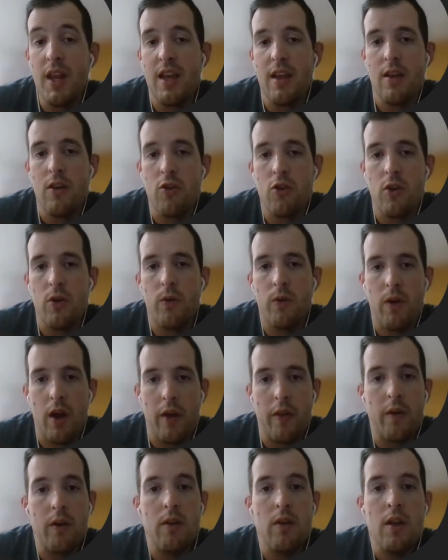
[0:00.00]
issue,
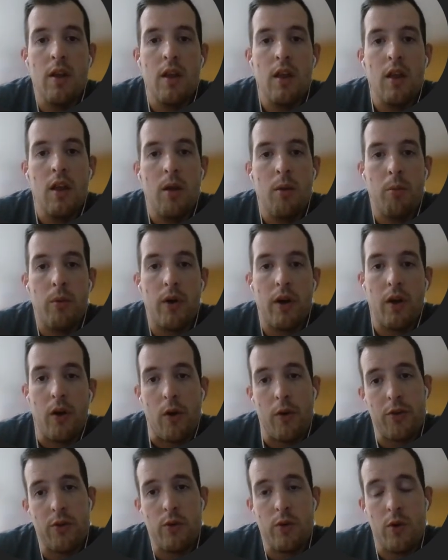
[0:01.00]
but
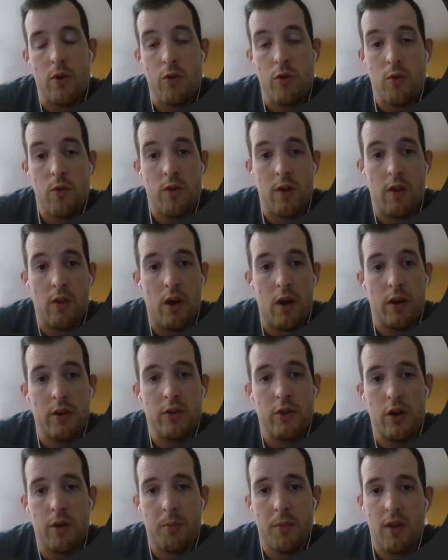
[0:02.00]
also nurtures a
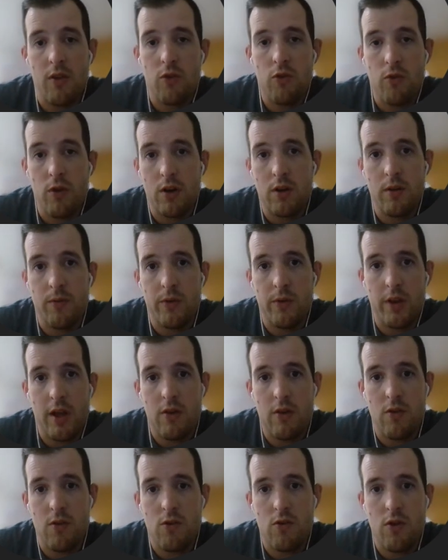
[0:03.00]
long-term constructive
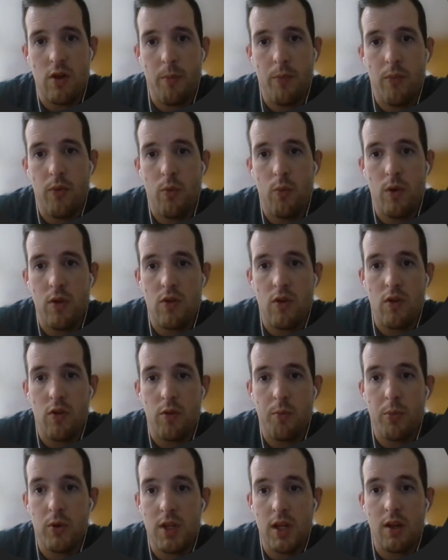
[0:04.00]
relationship, which is
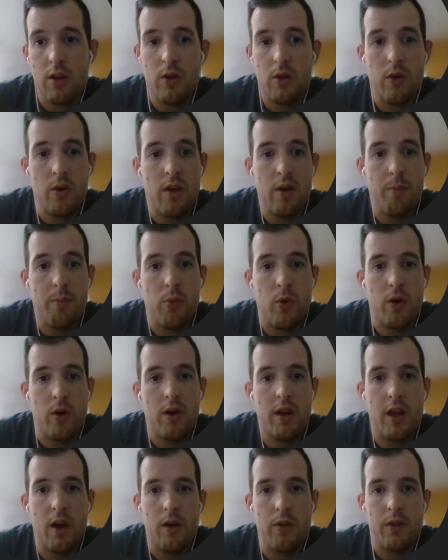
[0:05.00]
particularly
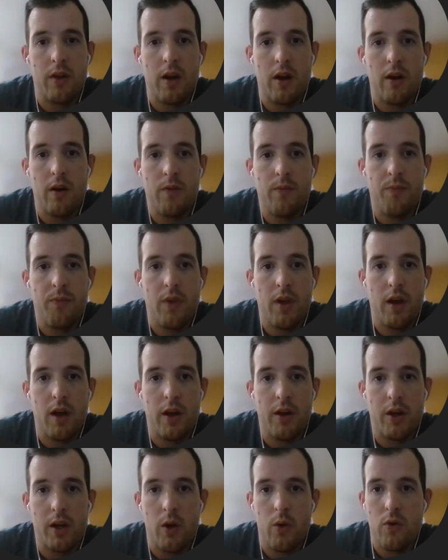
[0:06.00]
important in healthcare
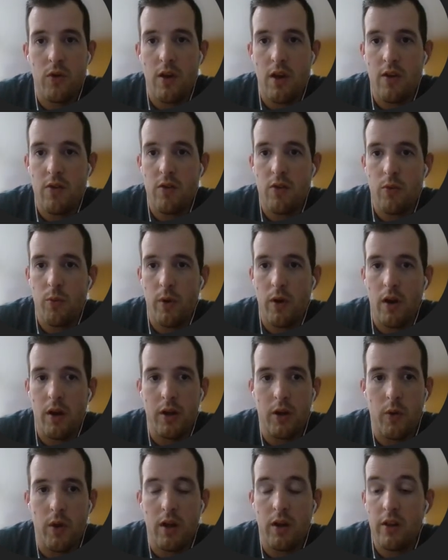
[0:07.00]
negotiations where
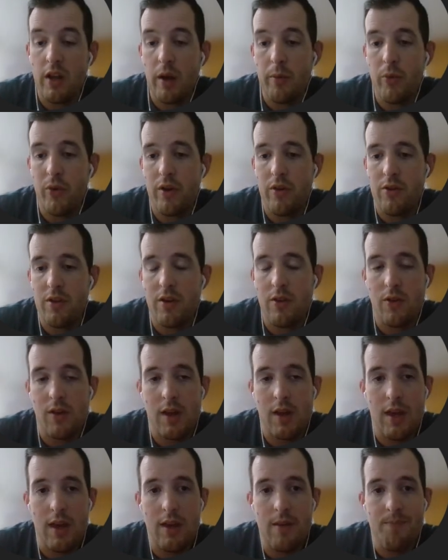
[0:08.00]
ongoing collaboration is
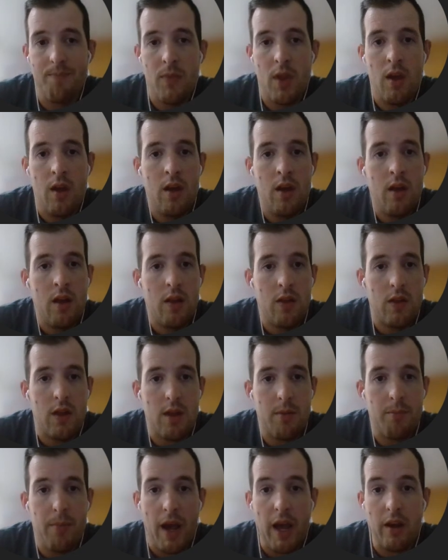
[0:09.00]
key.
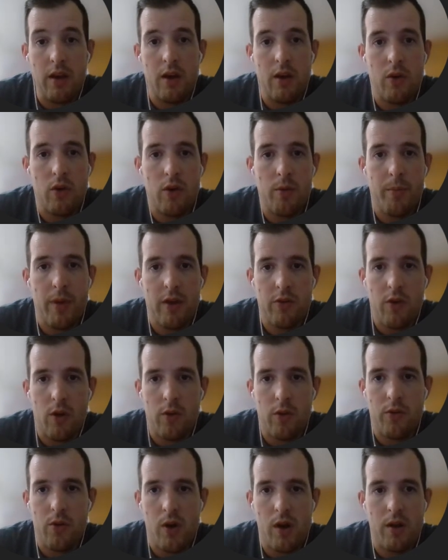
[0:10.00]
The BATNA, or Best
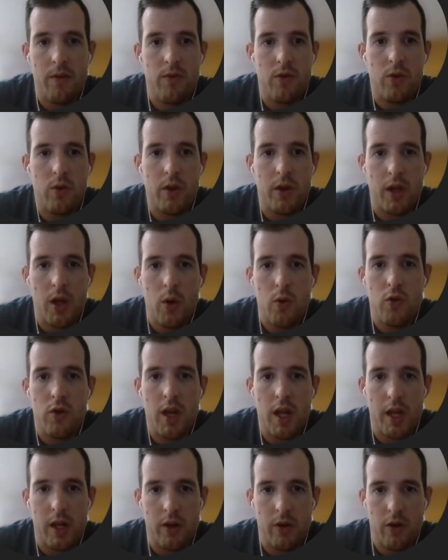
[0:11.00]
Alternative to a
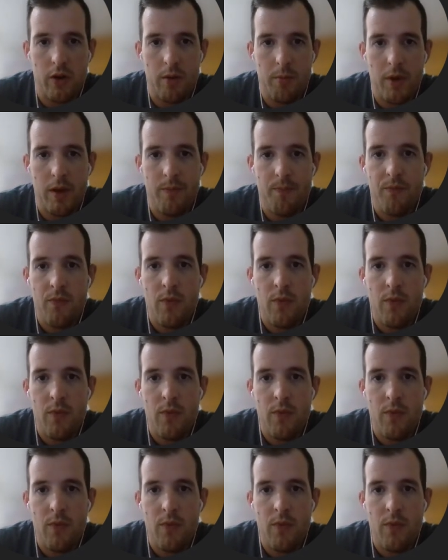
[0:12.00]
Negotiated Agreement,